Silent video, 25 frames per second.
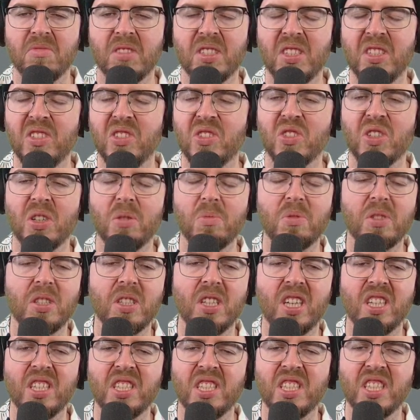Drums
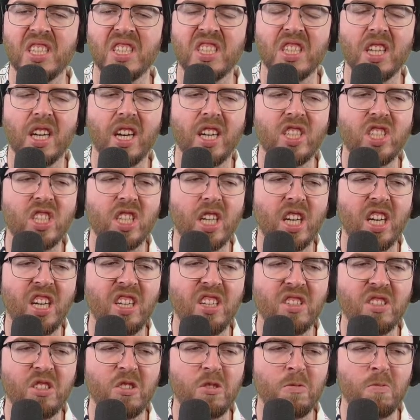nicely
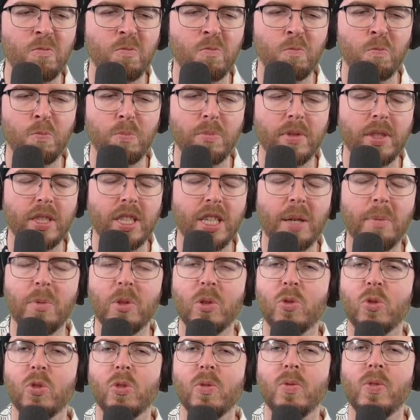side-chained. Keep the
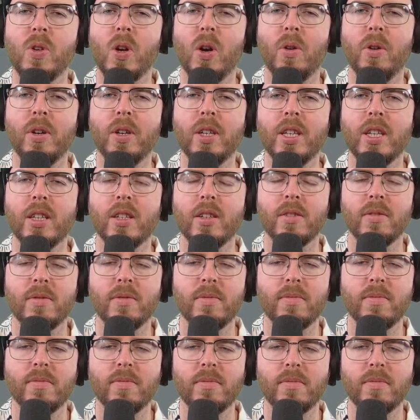groove going and
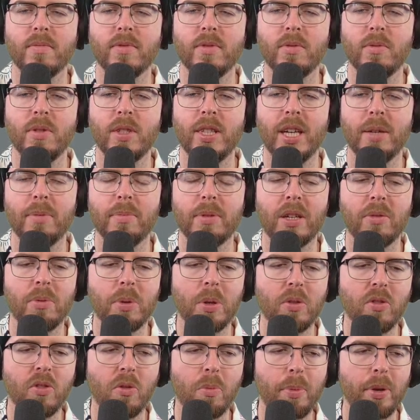without becoming
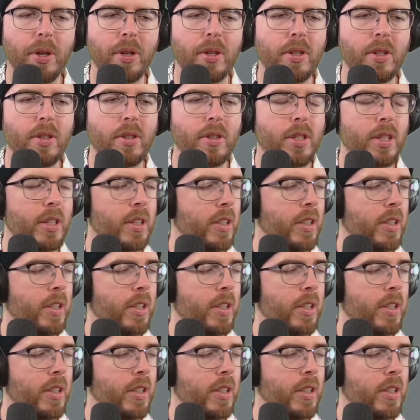overburdened.